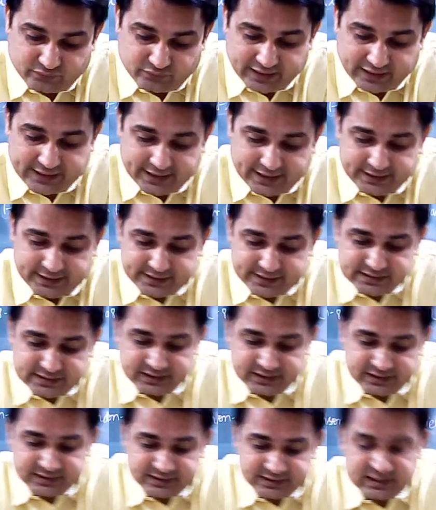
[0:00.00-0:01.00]
Fire is
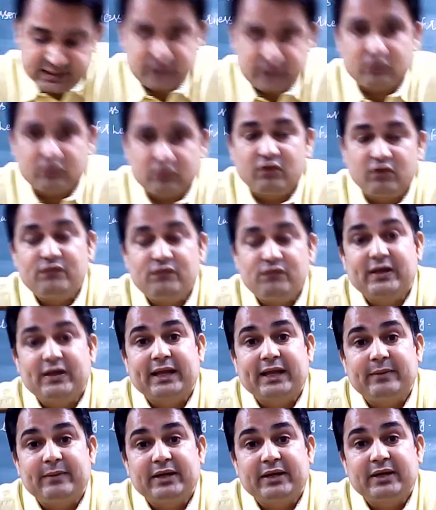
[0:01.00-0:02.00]
the result of a
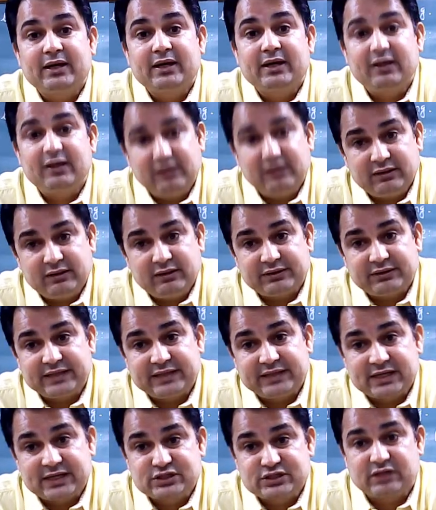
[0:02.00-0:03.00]
chemical
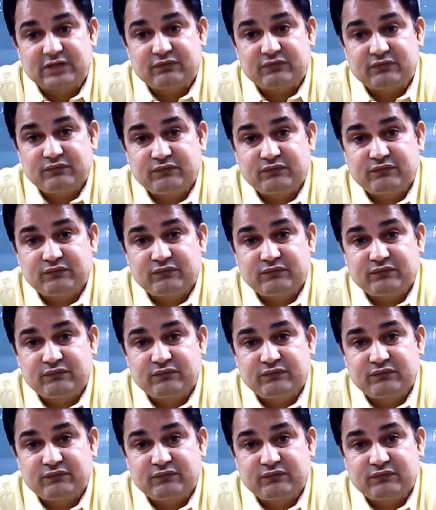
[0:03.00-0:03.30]
reaction.